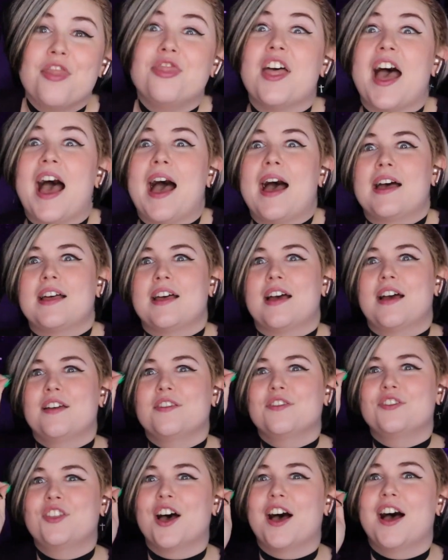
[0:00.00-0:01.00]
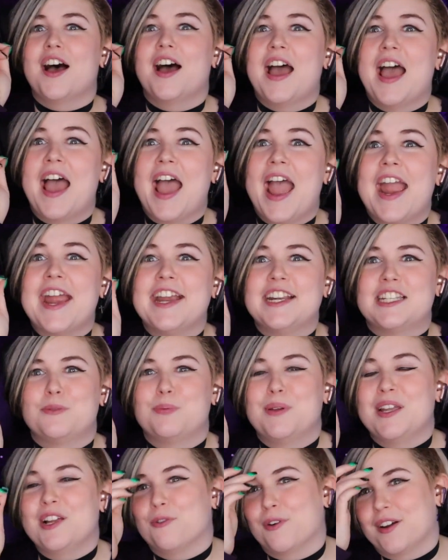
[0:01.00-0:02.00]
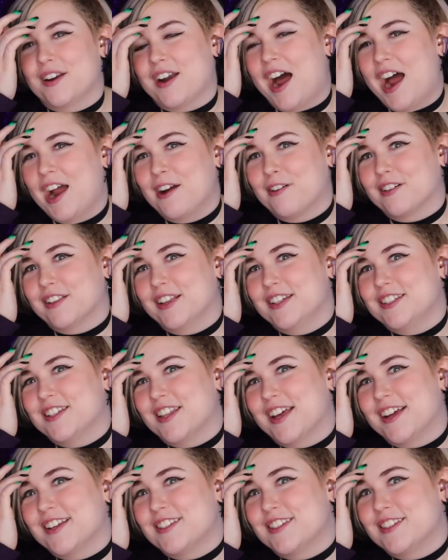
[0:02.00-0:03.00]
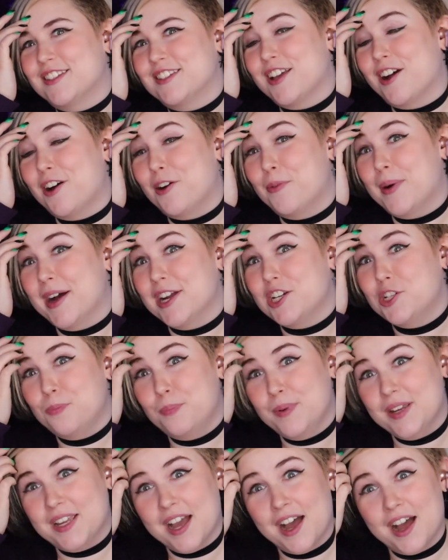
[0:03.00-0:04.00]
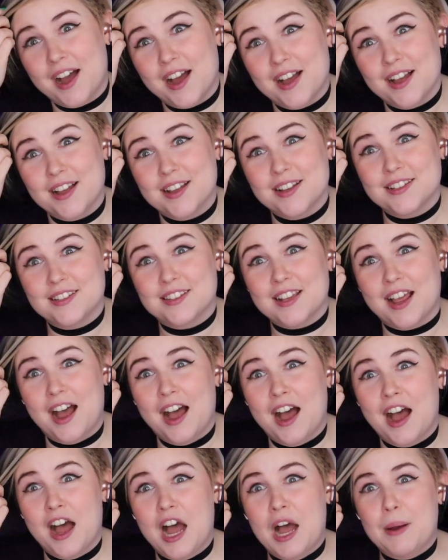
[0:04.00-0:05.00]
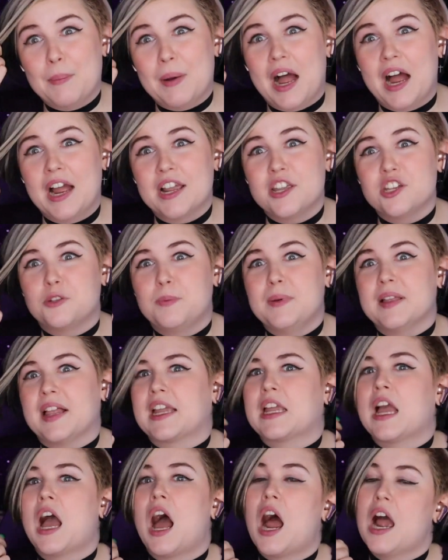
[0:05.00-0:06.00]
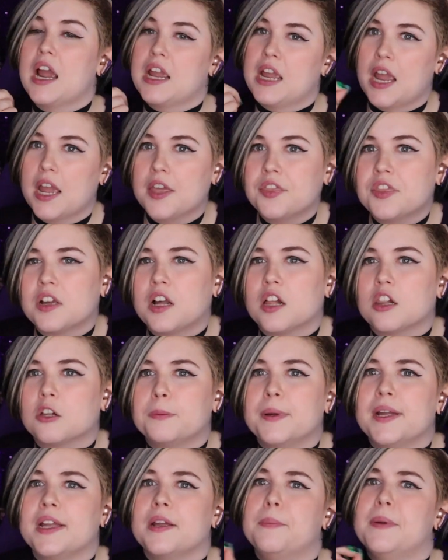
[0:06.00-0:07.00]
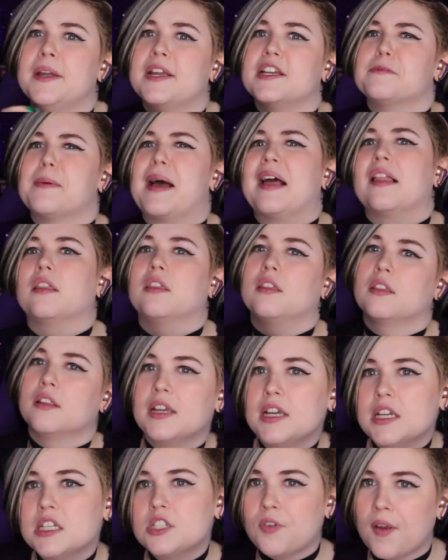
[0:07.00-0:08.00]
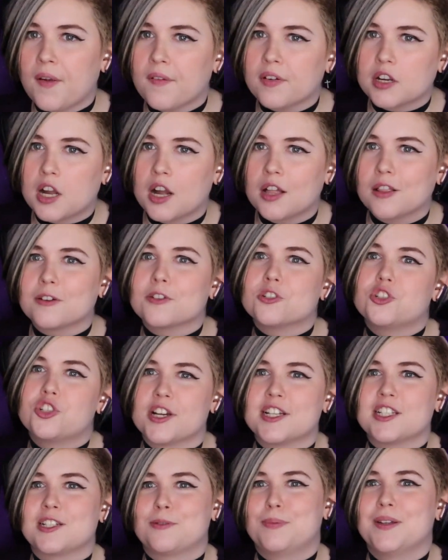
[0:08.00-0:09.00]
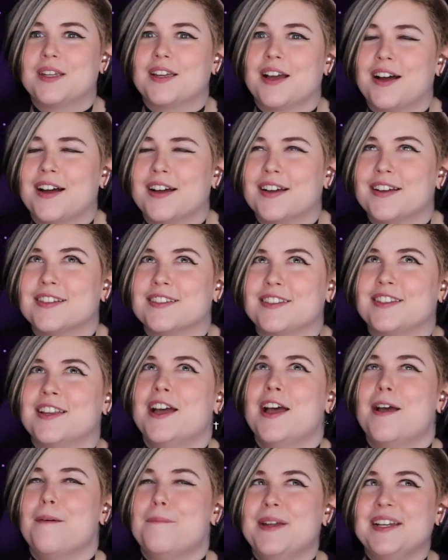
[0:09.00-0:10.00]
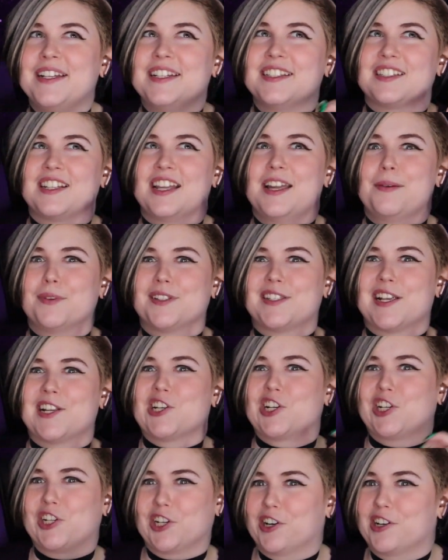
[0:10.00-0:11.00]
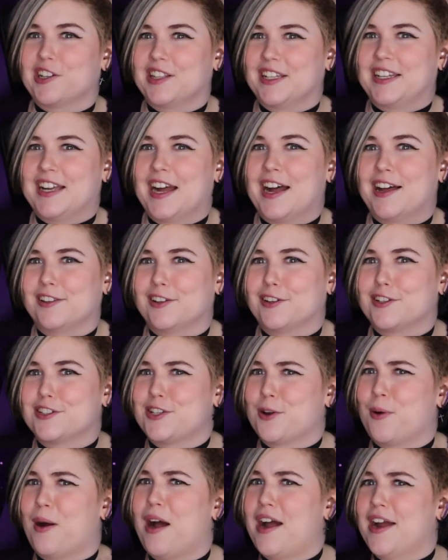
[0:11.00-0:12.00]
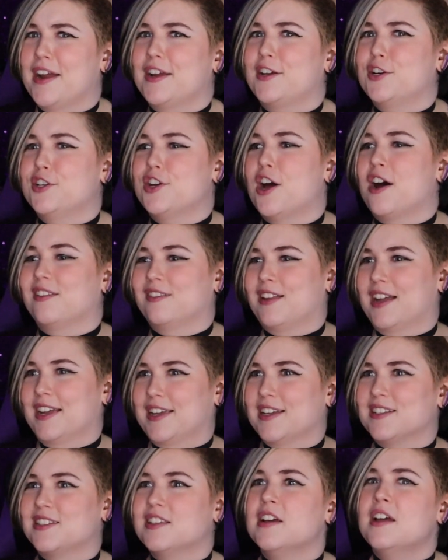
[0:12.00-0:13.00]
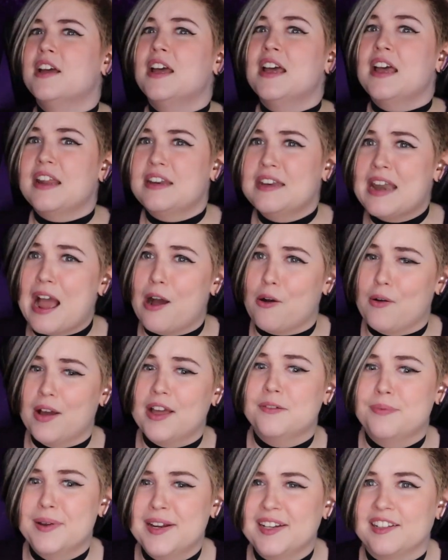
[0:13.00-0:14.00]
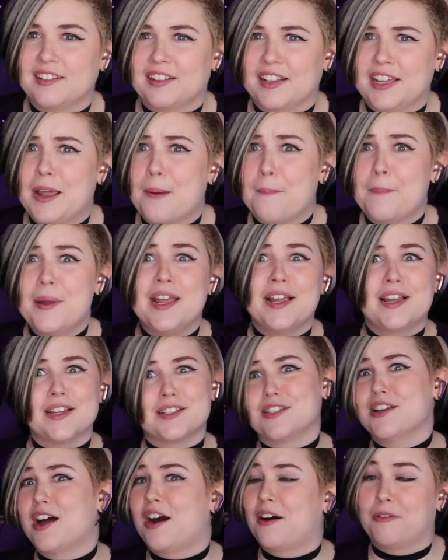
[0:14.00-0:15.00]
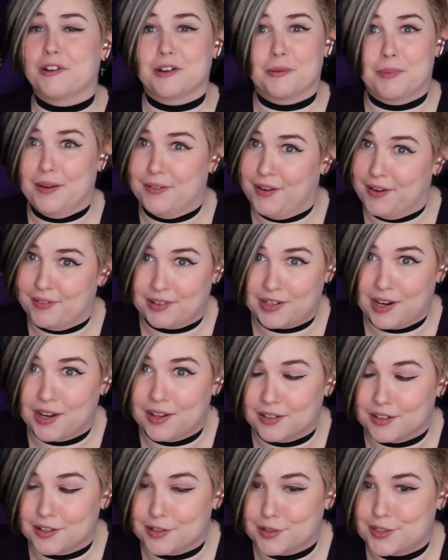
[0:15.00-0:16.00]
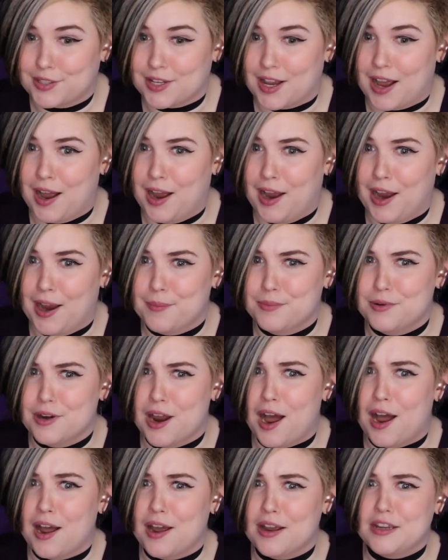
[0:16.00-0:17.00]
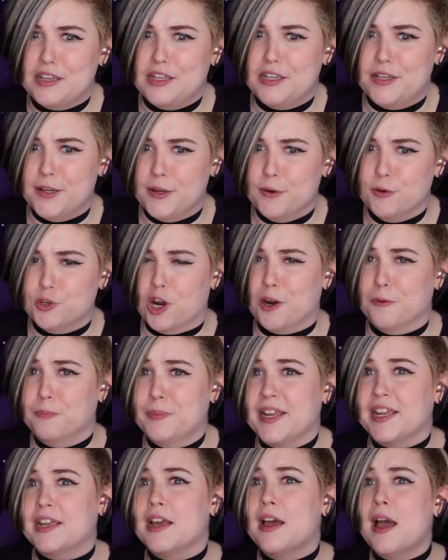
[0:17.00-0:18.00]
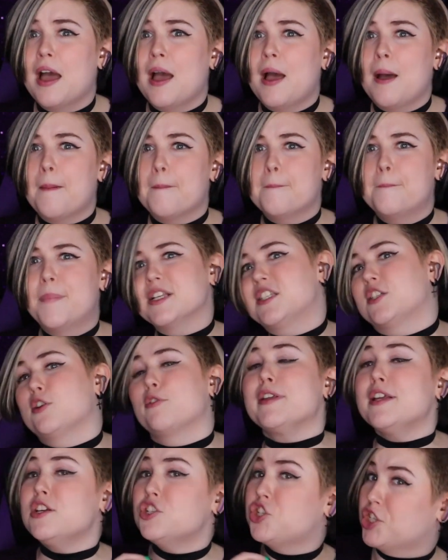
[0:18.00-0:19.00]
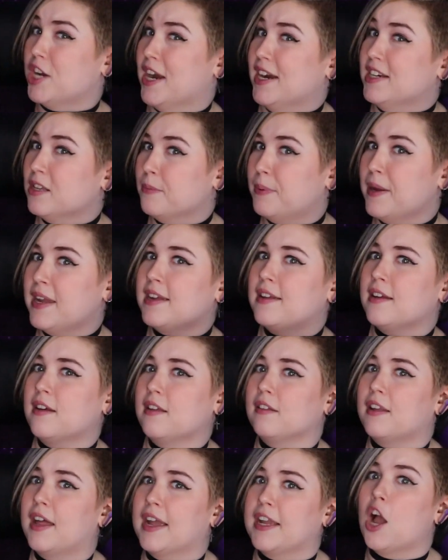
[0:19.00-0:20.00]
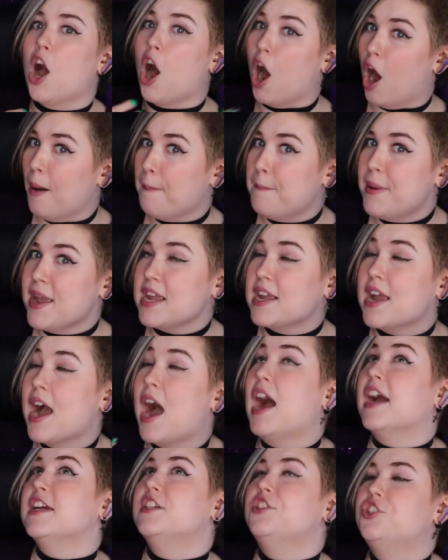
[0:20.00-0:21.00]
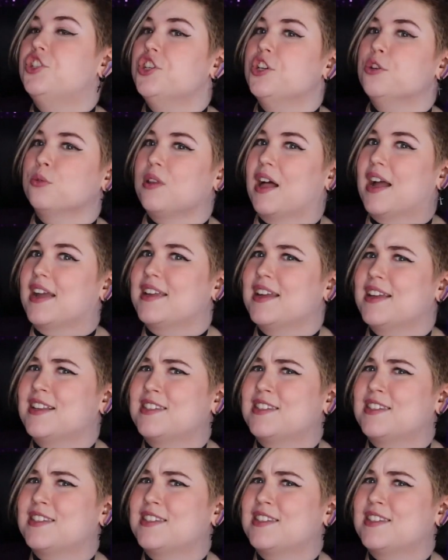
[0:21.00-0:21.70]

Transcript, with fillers: That, the hates pink one, I relate to that so much because I used to be like, I hate the color pink. Pink is my least favorite color just because pink is labeled such a girly color, so I could not like it. Now, admittedly, pink is not one of my favorite colors. I'm not huge on pink, but certain shades of pink, like hot pink, I do like.